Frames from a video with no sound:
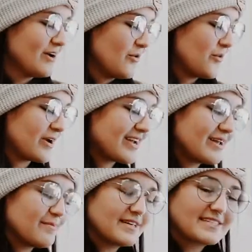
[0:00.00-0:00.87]
we want to
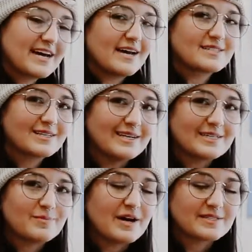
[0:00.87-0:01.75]
keep this guy as clean
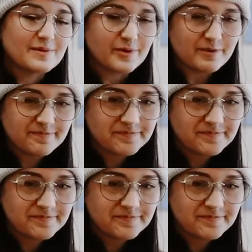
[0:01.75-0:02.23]
as possible.